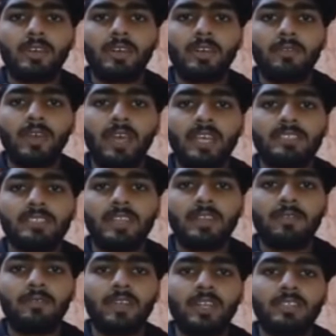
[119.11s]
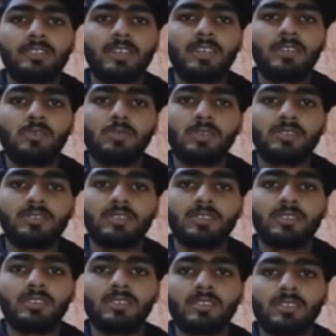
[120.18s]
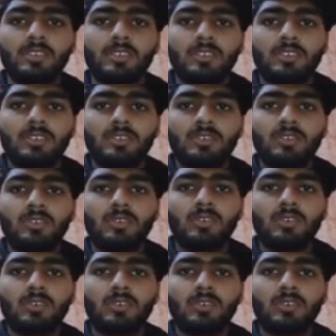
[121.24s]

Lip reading: wax, and fats are 2%. So